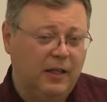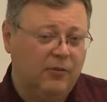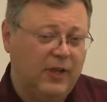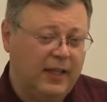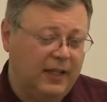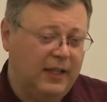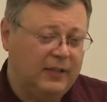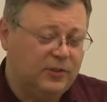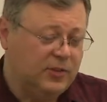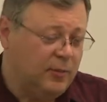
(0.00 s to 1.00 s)
whether there
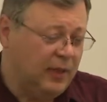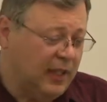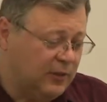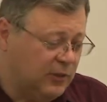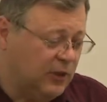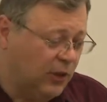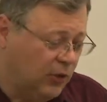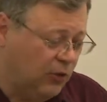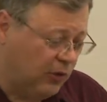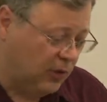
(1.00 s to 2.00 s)
is similar
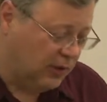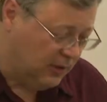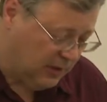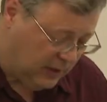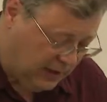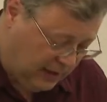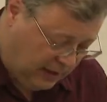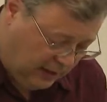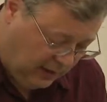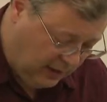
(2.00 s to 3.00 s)
structure in